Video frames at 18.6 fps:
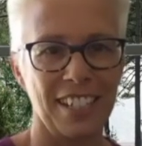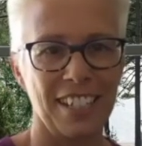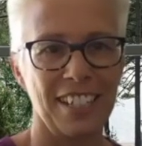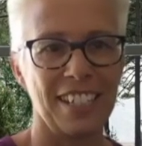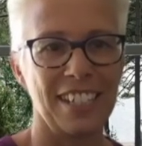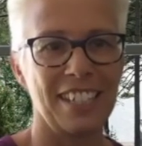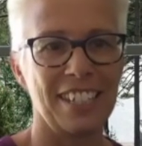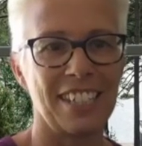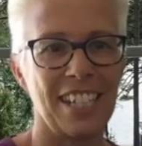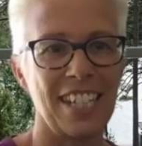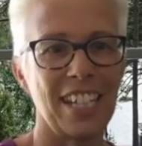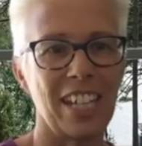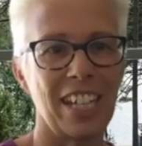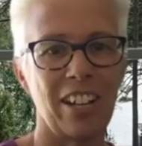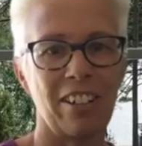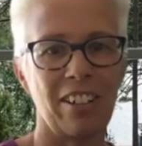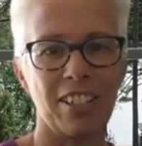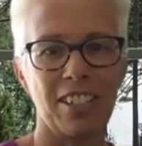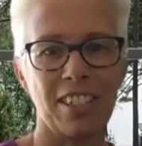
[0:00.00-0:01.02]
Take
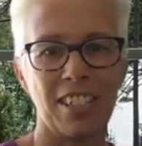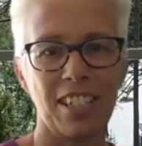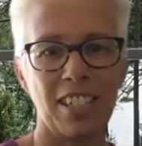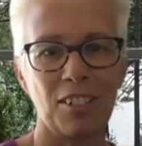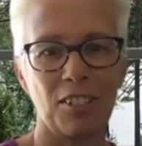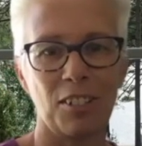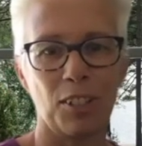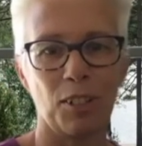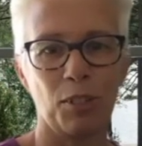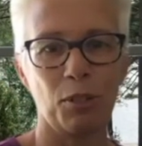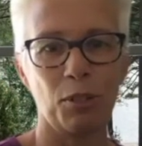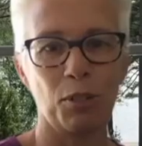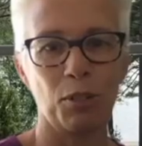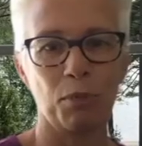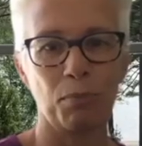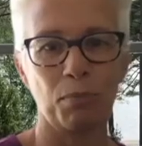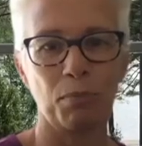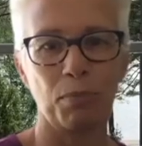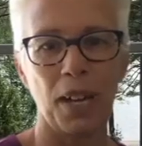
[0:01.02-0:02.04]
care and see you
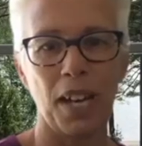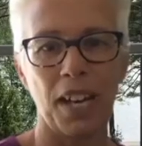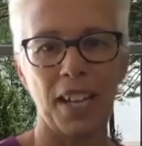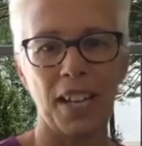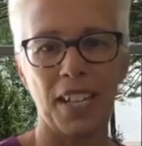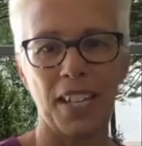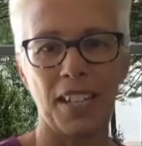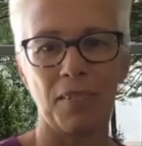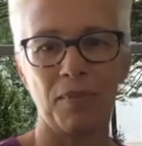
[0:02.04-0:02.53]
soon. Bye.